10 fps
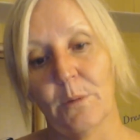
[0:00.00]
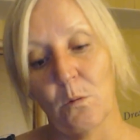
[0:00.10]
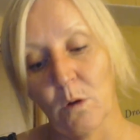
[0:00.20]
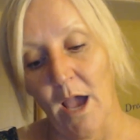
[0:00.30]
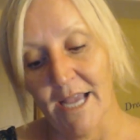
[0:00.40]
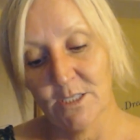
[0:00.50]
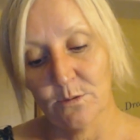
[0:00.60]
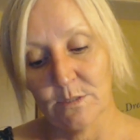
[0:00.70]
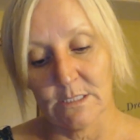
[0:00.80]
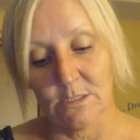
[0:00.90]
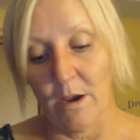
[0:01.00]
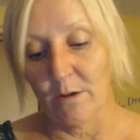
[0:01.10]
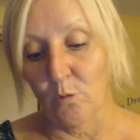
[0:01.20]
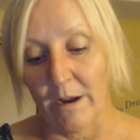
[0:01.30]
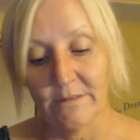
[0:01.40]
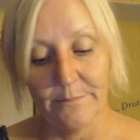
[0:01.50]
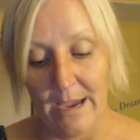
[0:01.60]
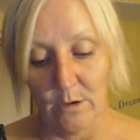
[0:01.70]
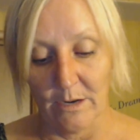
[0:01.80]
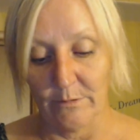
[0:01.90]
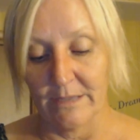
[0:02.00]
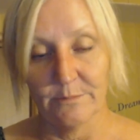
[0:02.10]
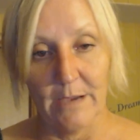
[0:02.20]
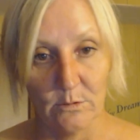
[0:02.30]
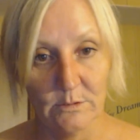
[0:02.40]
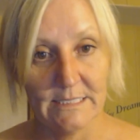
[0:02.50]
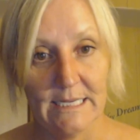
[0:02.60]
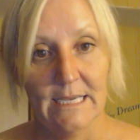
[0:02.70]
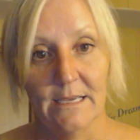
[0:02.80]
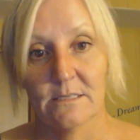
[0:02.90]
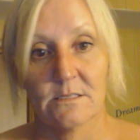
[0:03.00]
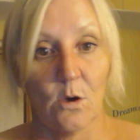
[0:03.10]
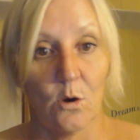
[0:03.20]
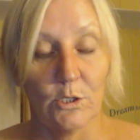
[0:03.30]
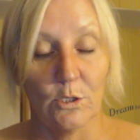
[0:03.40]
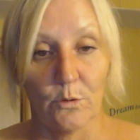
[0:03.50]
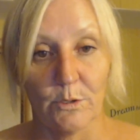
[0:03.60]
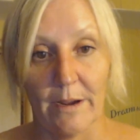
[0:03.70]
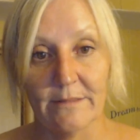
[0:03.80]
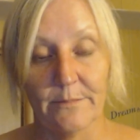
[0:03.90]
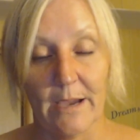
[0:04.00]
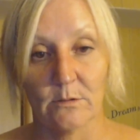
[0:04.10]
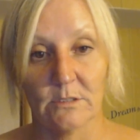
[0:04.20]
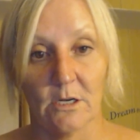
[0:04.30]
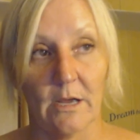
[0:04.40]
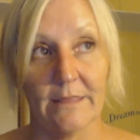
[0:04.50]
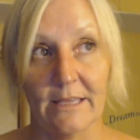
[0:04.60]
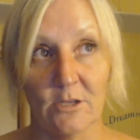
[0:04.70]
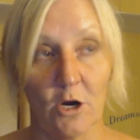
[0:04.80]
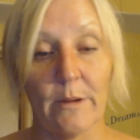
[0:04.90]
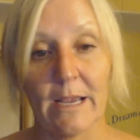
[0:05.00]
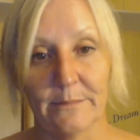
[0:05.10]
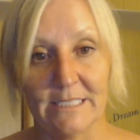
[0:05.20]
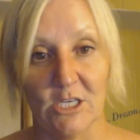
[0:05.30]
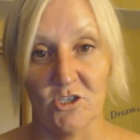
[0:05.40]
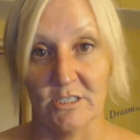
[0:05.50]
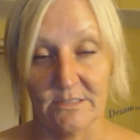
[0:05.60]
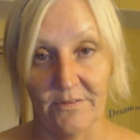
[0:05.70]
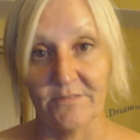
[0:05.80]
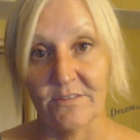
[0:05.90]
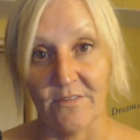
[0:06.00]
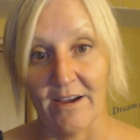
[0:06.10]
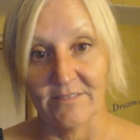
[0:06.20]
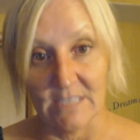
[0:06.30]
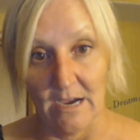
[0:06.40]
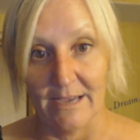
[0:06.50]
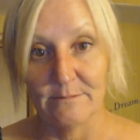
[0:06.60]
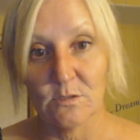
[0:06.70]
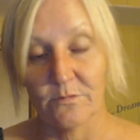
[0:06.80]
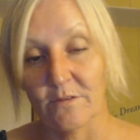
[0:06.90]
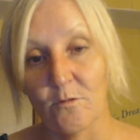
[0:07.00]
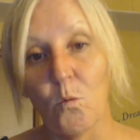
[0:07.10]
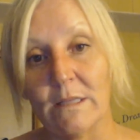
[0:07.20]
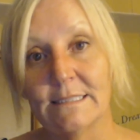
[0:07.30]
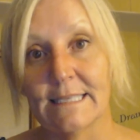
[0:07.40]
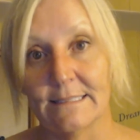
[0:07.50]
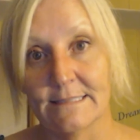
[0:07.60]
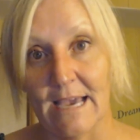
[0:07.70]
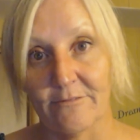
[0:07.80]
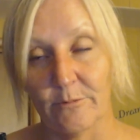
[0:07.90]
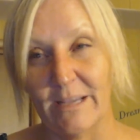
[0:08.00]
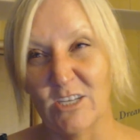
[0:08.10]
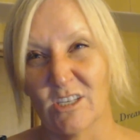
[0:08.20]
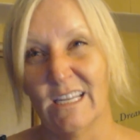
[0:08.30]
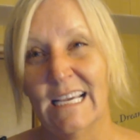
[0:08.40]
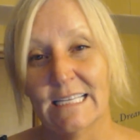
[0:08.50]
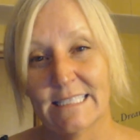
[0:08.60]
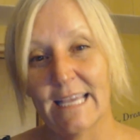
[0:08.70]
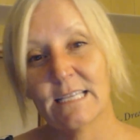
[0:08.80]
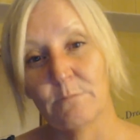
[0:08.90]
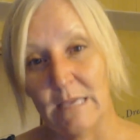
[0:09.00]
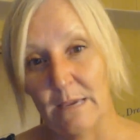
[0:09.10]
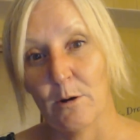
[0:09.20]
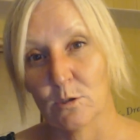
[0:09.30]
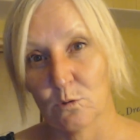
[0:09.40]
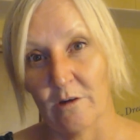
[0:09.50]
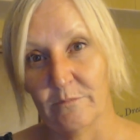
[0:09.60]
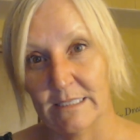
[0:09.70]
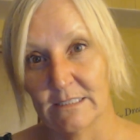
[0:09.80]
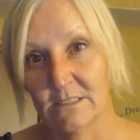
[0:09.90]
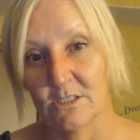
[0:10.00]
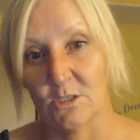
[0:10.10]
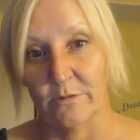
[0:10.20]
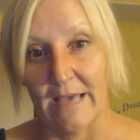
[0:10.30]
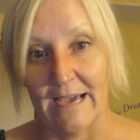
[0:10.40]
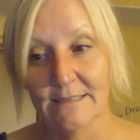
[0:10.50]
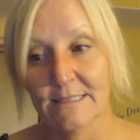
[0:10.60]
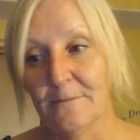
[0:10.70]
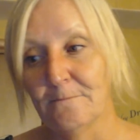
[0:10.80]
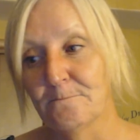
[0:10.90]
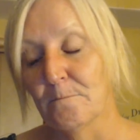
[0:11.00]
But what I do is, so I write them out. So, you know, you write them out, or I think her recommendation is 55 times. So if you have a 1-sentence affirmation, it takes me about 12 minutes to do that.